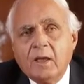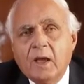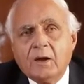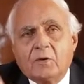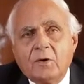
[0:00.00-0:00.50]

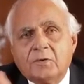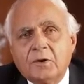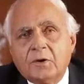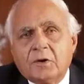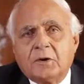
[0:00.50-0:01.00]
had
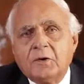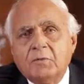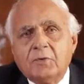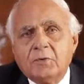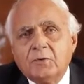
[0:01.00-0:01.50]
contradictory
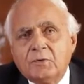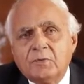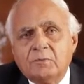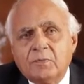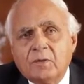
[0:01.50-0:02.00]

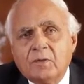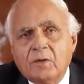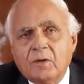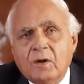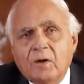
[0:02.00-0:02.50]
views
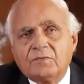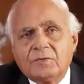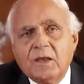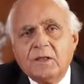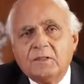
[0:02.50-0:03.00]
of
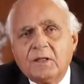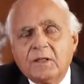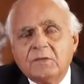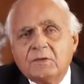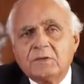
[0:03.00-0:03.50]
selling their
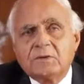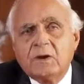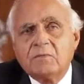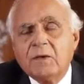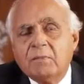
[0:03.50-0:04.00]

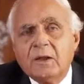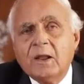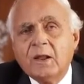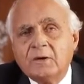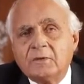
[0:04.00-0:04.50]
ancestral family
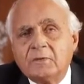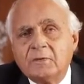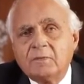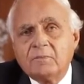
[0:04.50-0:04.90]
lands.